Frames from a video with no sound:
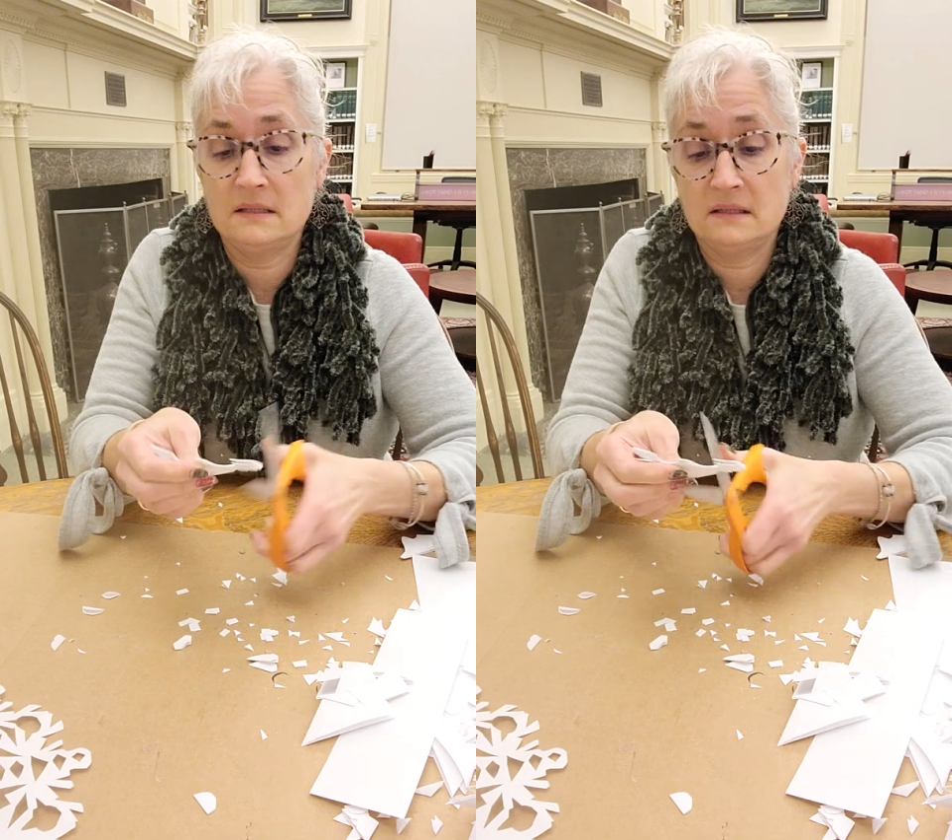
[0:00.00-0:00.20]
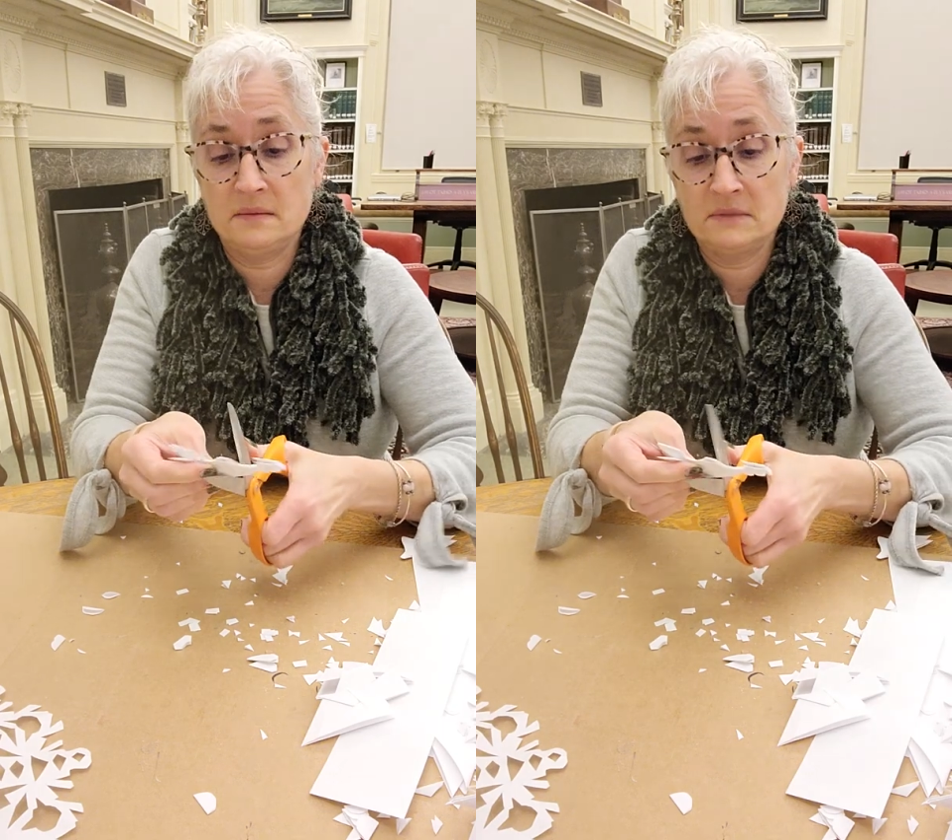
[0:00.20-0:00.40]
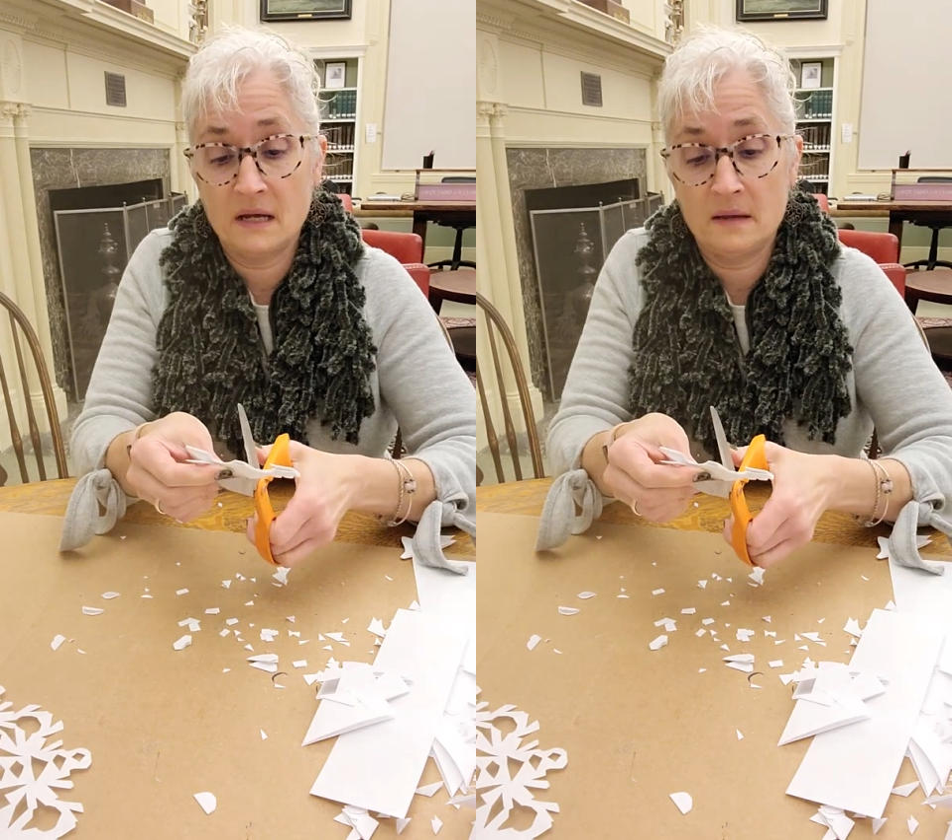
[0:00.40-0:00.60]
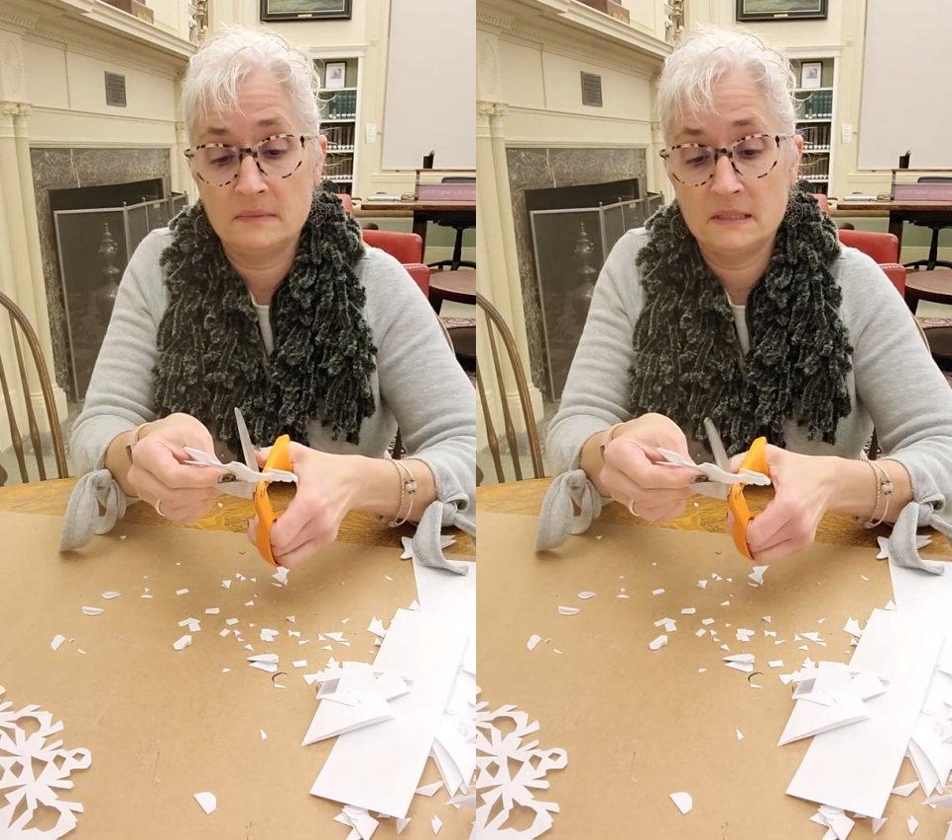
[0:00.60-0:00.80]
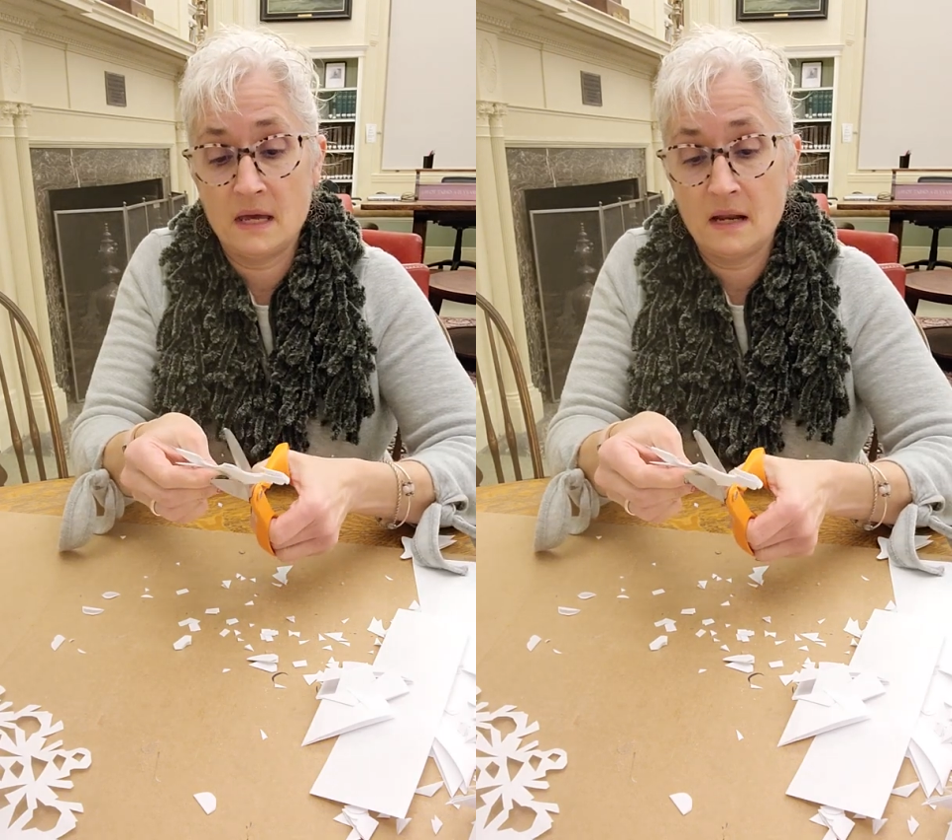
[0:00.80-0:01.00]

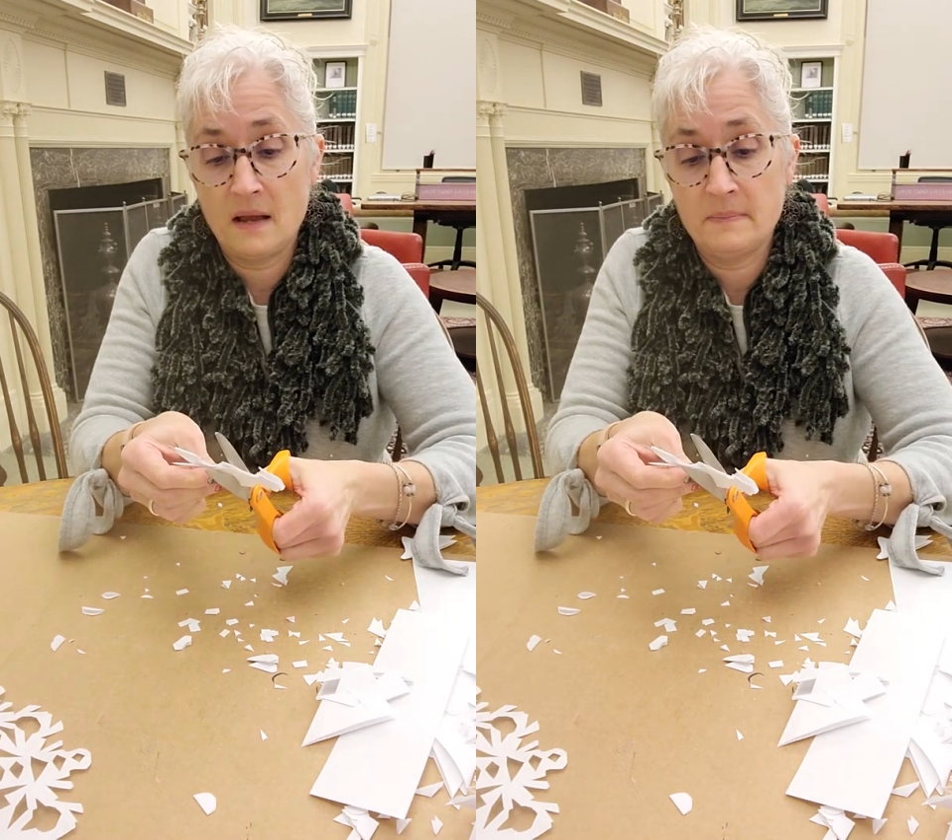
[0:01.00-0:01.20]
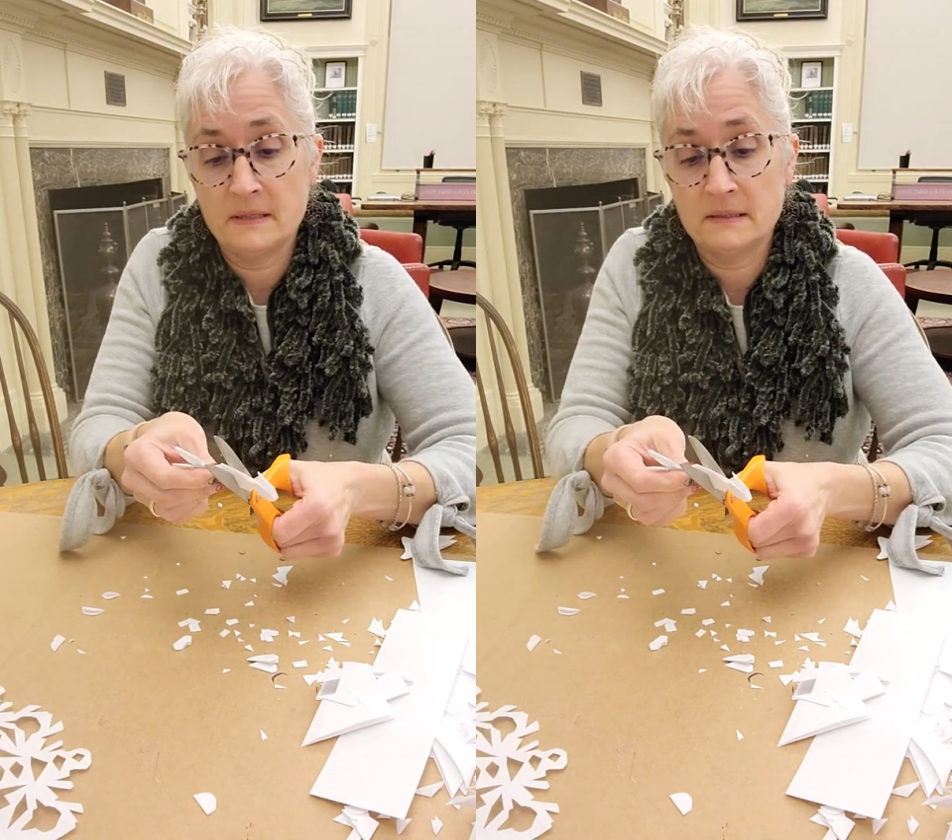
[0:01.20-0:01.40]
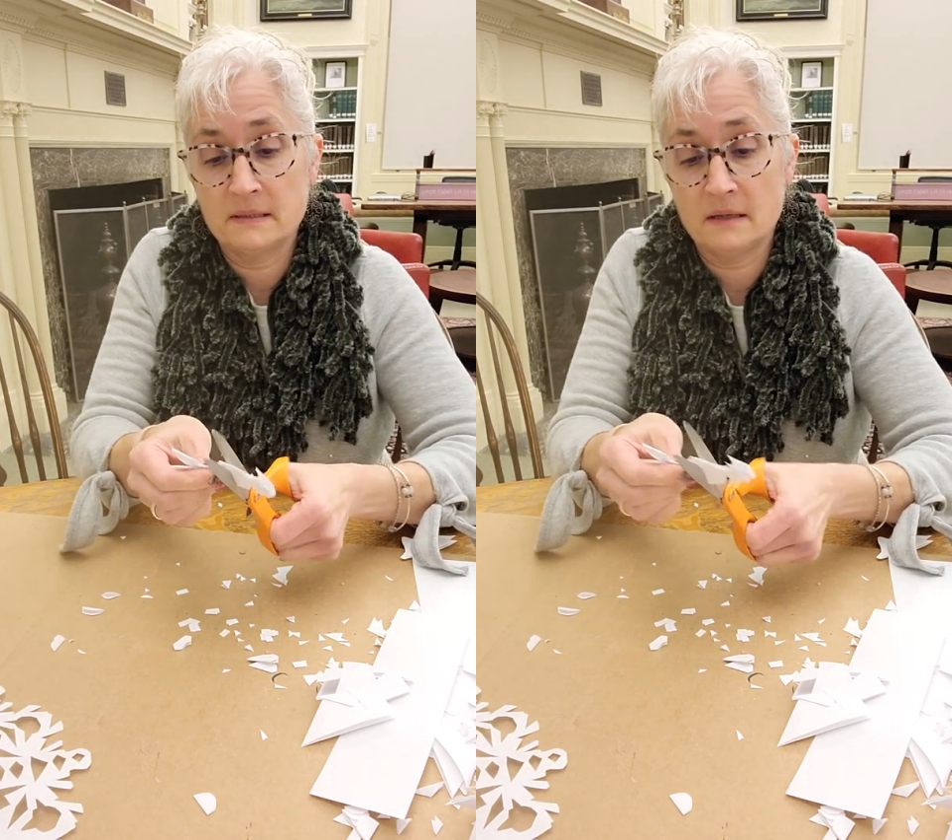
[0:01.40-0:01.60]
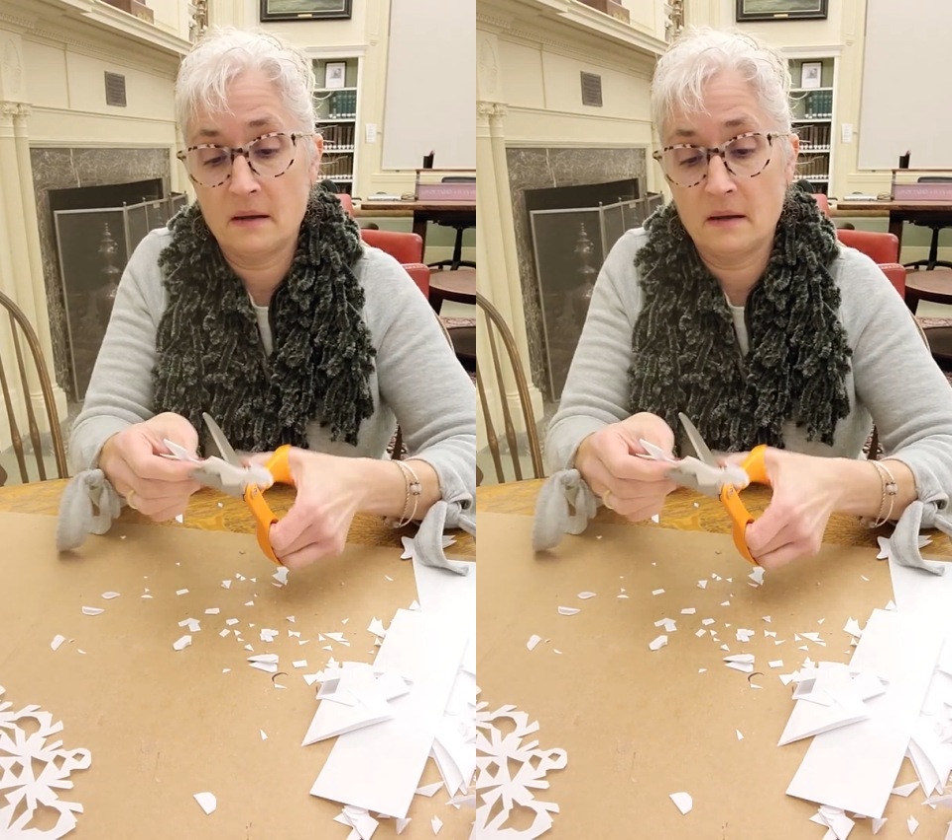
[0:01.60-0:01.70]
sometimes that happens.